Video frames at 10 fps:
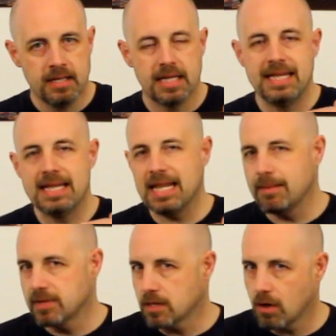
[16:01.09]
the
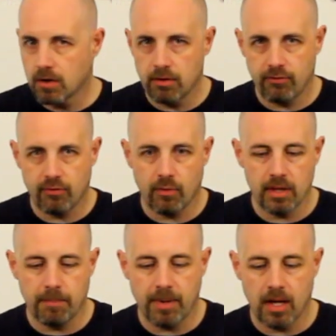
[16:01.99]
name of the card is
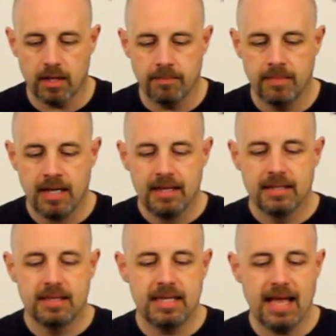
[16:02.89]
toward the bottom,
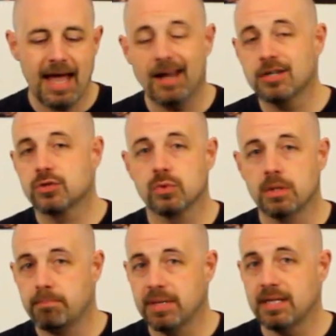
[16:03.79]
the actual
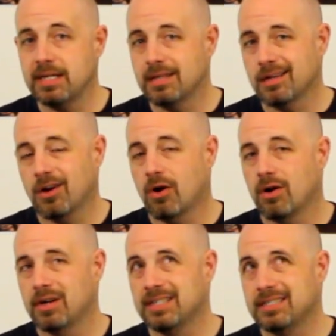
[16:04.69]
ability of the
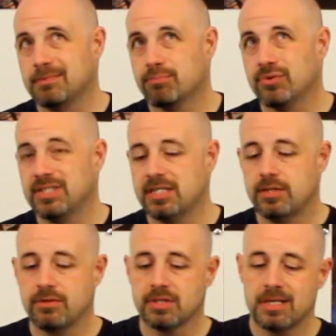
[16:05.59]
card is printed
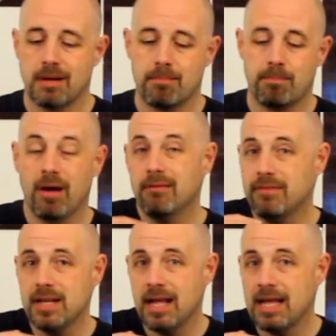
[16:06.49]
usually above
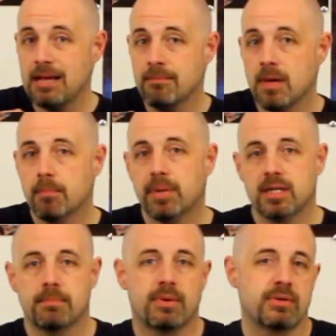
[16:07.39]
the name,
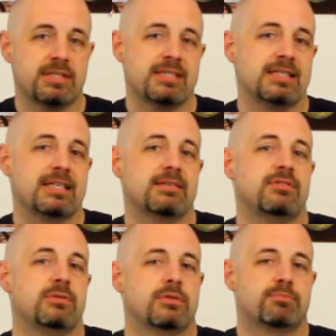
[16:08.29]
but the bonuses it
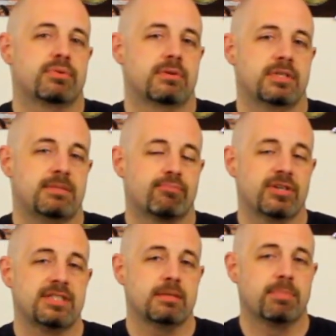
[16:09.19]
gives you is
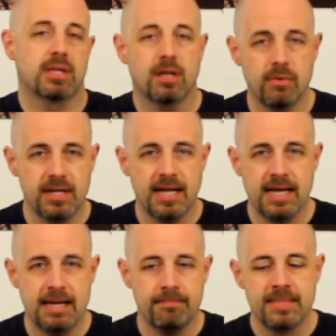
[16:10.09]
printed below the
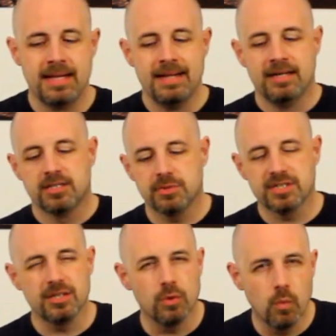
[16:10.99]
name. So it's
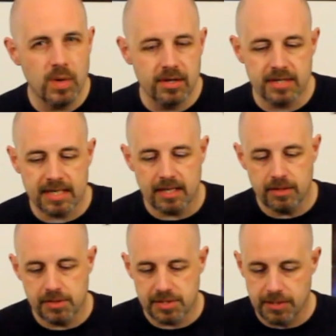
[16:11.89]
a little weird to get
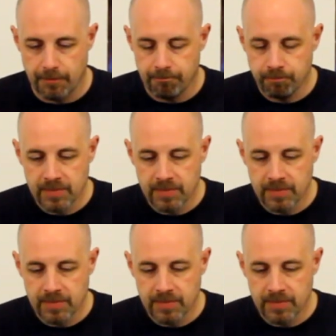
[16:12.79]
used to.